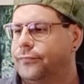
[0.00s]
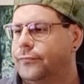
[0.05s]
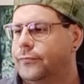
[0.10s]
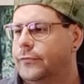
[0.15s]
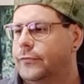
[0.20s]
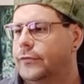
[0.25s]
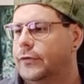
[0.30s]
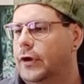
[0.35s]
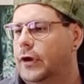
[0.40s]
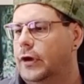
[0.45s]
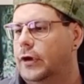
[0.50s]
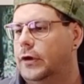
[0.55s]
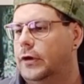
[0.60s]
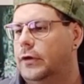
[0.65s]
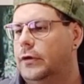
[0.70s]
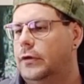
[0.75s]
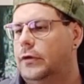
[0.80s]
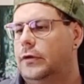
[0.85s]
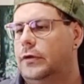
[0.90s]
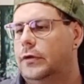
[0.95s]
So,
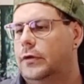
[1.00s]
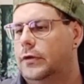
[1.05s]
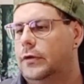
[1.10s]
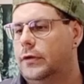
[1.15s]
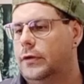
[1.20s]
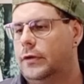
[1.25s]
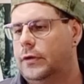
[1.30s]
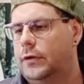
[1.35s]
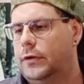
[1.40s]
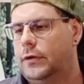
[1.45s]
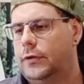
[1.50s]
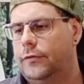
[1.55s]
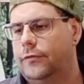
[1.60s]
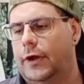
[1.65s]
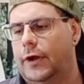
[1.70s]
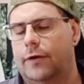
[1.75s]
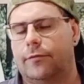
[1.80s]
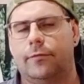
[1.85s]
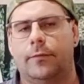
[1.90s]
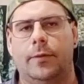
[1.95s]

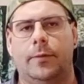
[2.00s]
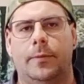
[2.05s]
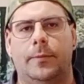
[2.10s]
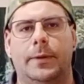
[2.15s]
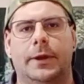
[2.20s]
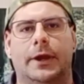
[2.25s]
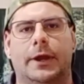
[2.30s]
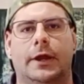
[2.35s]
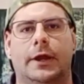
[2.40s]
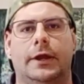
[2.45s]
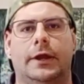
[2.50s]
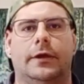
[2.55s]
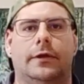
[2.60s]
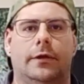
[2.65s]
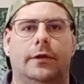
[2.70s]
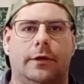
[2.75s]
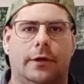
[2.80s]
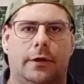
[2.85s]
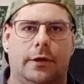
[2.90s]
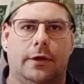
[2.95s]
start from the beginning.
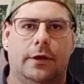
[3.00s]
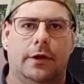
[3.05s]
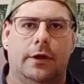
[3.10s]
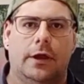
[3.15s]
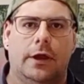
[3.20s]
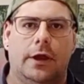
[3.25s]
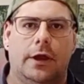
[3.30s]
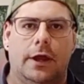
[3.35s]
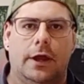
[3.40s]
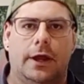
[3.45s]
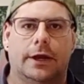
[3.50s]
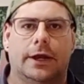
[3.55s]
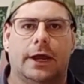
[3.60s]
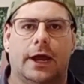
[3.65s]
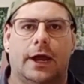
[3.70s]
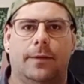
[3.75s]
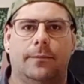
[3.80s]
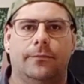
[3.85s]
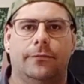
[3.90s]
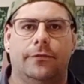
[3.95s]
It
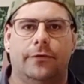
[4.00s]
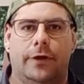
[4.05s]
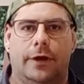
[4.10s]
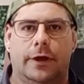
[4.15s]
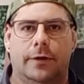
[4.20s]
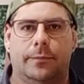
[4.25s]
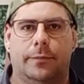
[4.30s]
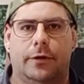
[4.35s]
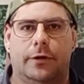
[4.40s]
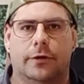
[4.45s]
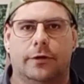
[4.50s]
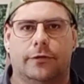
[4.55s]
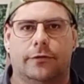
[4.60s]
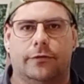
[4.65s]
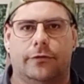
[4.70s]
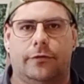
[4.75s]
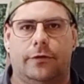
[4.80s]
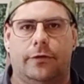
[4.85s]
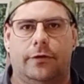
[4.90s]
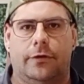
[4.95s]
comes in a
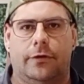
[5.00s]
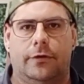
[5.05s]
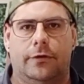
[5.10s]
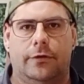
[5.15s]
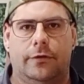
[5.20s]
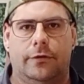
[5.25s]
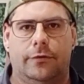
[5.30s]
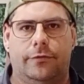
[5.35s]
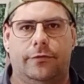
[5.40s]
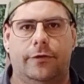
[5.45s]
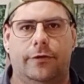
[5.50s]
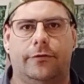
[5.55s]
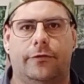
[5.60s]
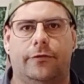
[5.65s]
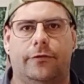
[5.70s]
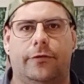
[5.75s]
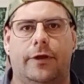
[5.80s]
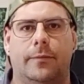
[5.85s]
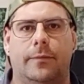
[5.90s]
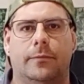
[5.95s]
box,
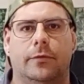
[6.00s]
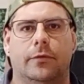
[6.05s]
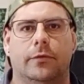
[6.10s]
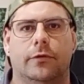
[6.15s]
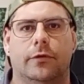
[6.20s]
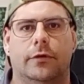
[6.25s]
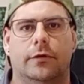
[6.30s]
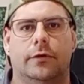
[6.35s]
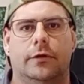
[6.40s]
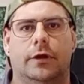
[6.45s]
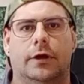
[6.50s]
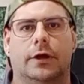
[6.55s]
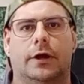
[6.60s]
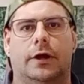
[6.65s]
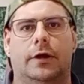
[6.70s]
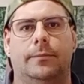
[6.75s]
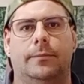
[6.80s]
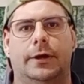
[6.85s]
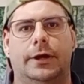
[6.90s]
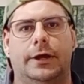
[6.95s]
disassembled. Like,
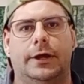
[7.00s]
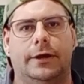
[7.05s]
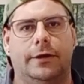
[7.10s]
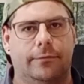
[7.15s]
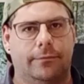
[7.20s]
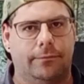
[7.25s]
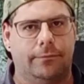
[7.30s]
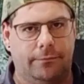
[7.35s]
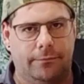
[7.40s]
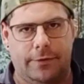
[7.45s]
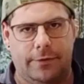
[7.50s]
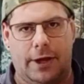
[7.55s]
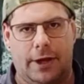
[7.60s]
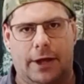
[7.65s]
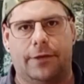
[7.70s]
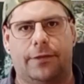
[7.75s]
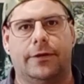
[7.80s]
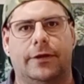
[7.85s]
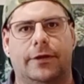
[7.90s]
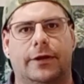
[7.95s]
I mean,
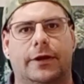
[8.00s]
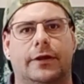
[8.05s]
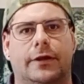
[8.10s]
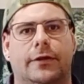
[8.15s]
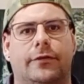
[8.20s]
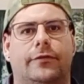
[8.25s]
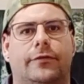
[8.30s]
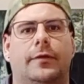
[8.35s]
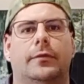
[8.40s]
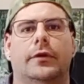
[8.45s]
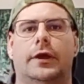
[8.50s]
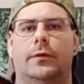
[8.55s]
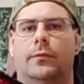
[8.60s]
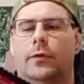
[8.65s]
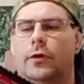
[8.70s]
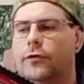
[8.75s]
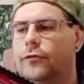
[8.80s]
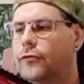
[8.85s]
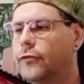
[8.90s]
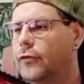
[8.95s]
nothing assembled
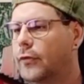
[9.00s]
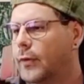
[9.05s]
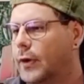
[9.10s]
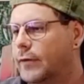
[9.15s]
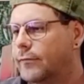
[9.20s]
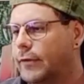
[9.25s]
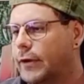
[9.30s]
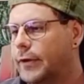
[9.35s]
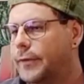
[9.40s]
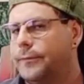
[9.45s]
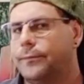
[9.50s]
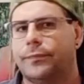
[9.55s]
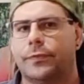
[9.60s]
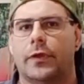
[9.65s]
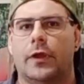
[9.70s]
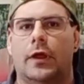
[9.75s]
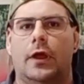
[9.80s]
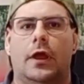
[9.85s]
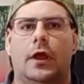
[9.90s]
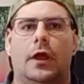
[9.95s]
whatsoever,
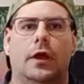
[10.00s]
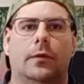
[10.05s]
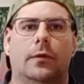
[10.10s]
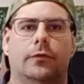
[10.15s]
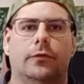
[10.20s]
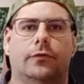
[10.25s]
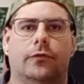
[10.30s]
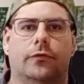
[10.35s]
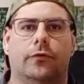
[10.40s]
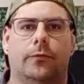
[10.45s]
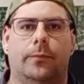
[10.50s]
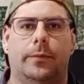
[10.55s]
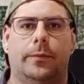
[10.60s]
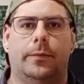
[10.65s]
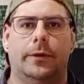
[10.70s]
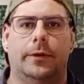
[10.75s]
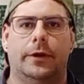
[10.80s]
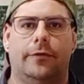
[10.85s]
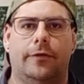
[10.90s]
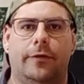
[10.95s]
which was a bit
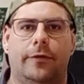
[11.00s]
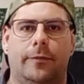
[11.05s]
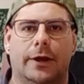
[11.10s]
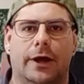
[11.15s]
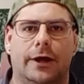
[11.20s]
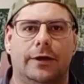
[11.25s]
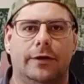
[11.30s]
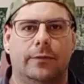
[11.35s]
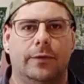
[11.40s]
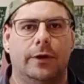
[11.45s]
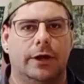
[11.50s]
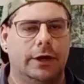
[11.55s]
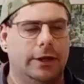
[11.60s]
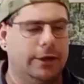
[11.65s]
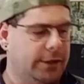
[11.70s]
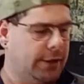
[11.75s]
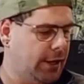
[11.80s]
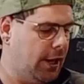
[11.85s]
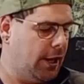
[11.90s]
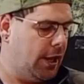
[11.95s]
intimidating, really.
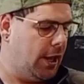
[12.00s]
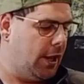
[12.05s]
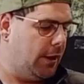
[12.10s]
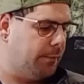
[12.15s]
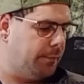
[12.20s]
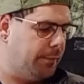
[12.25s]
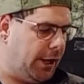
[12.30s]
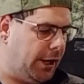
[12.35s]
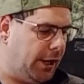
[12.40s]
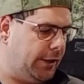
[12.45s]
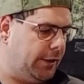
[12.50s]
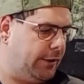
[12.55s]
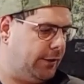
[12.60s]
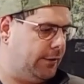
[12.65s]
But